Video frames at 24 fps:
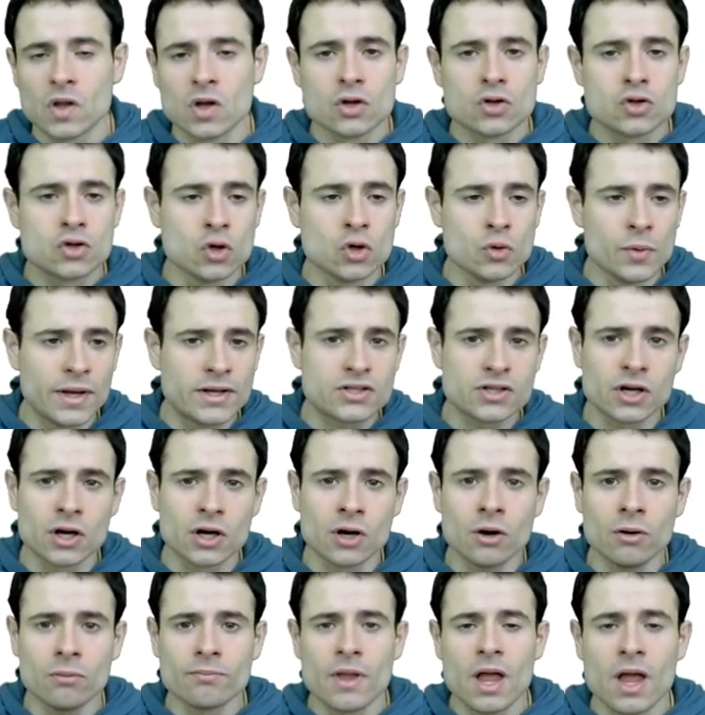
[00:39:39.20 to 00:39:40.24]
Two weeks
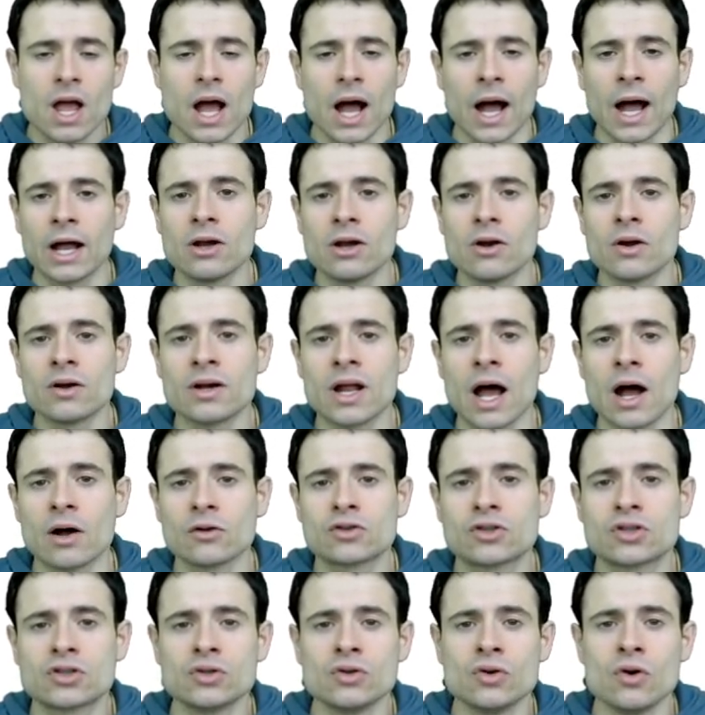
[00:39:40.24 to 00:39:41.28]
ago, I learned how
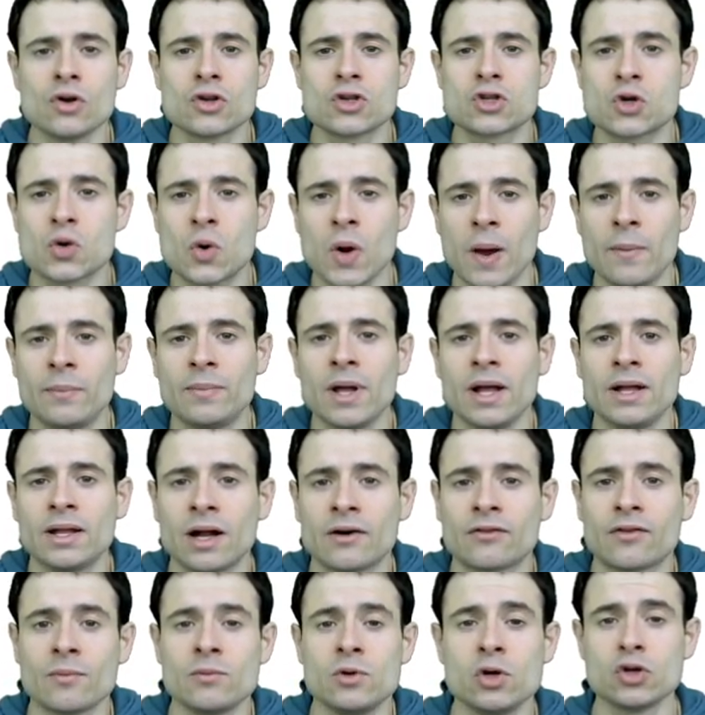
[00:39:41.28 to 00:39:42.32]
to scrape data
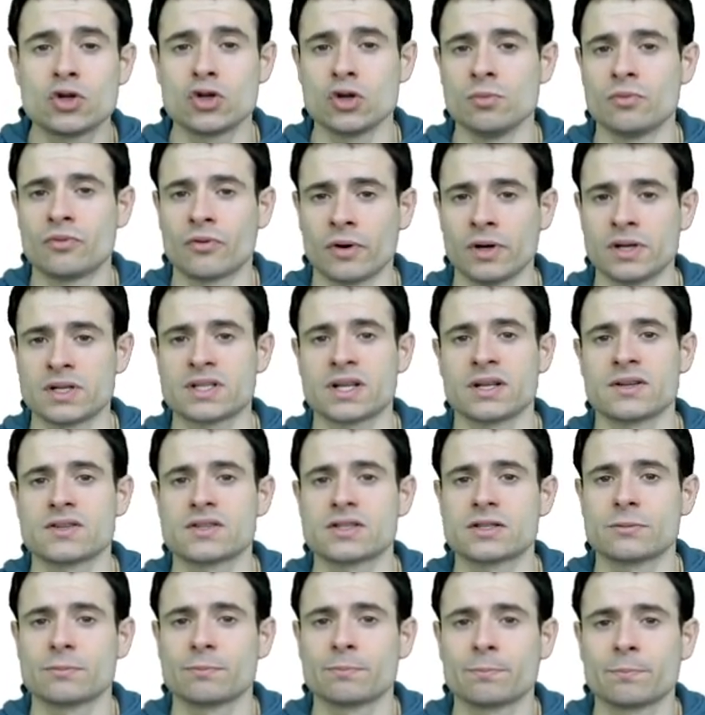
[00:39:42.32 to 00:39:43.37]
from YouTube, for instance.